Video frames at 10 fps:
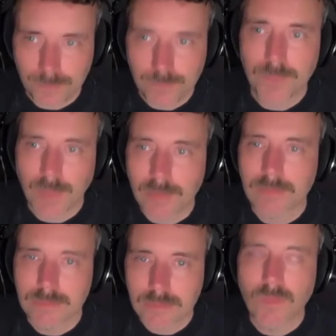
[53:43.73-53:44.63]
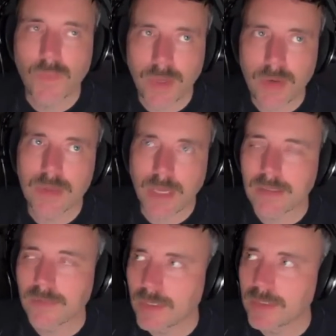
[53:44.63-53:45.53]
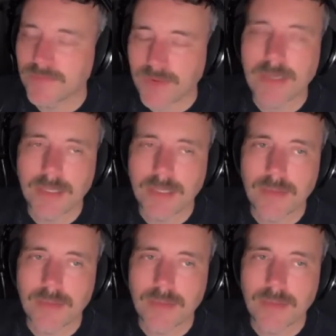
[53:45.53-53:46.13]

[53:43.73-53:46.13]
Yeah, we are actively trying